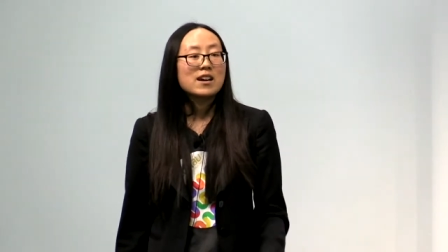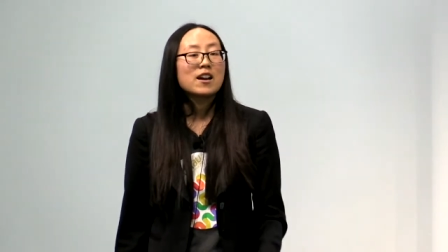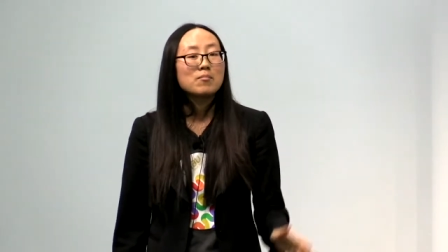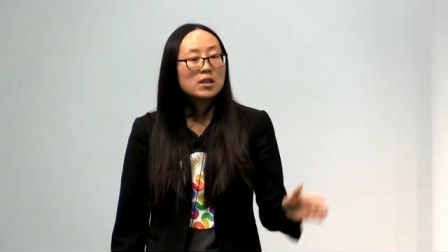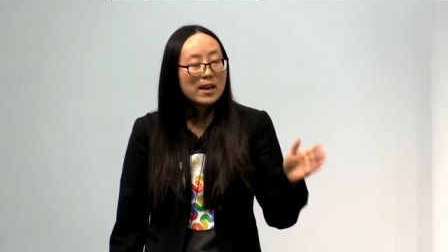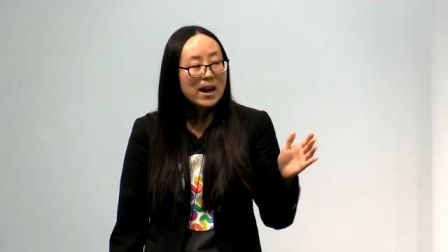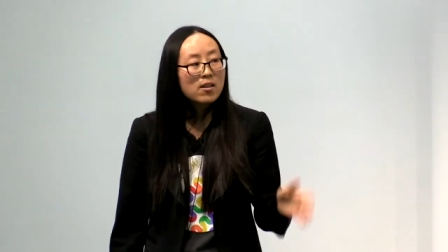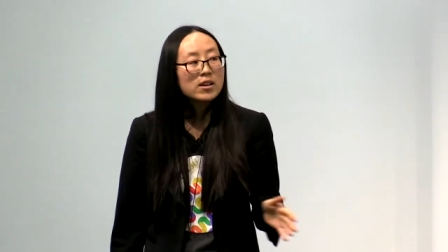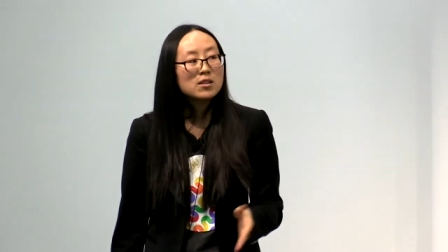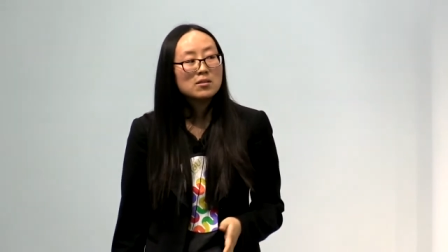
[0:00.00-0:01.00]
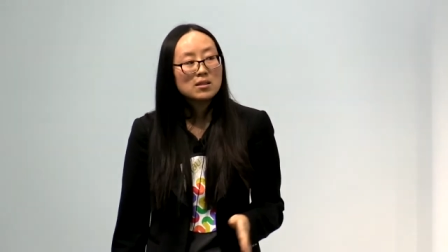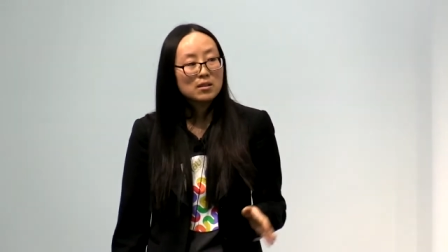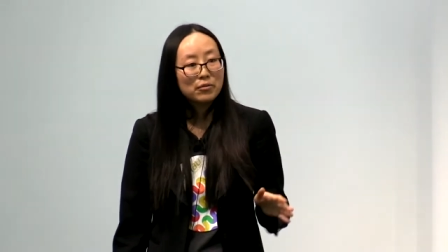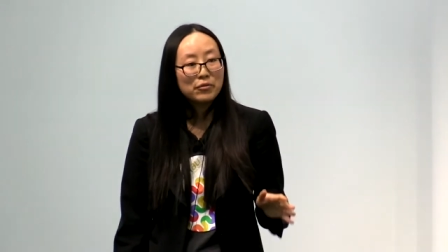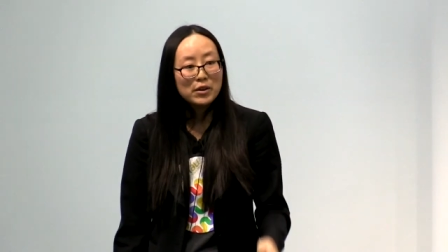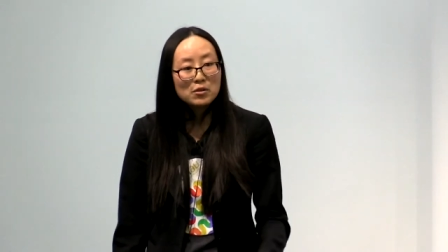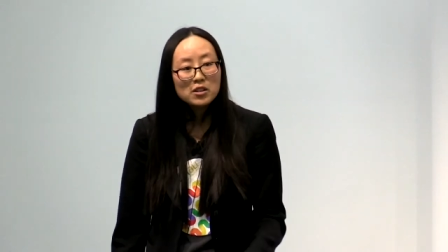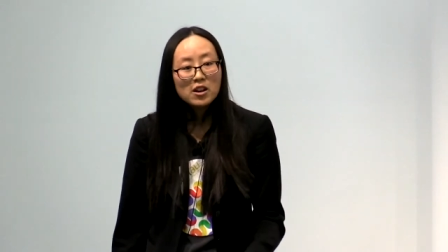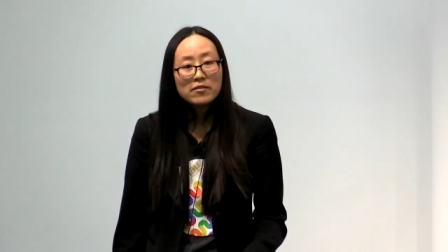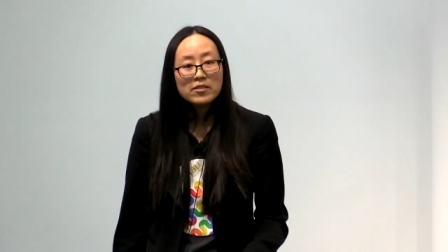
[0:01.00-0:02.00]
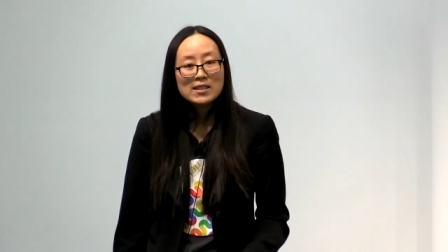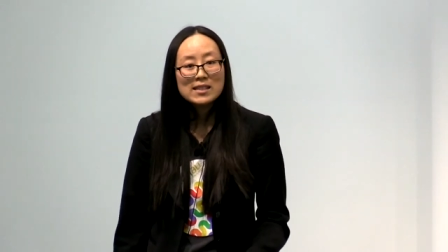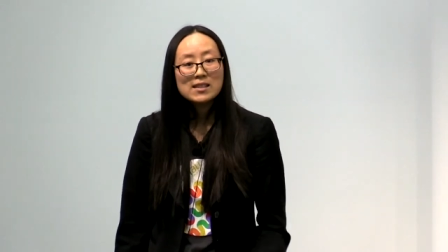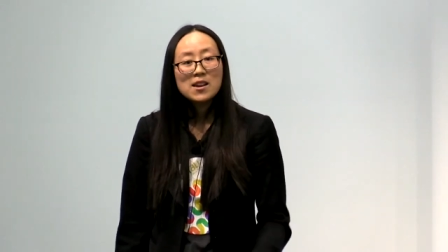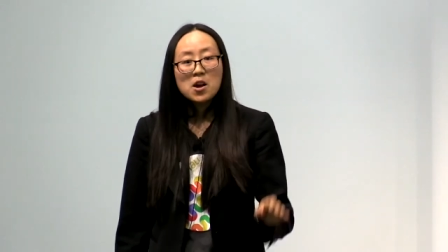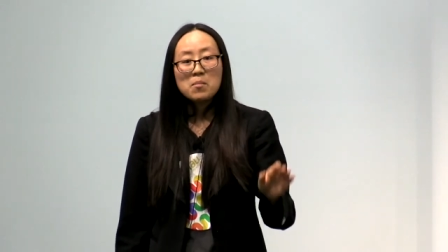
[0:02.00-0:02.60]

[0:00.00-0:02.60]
I am allowing you to feel nervous,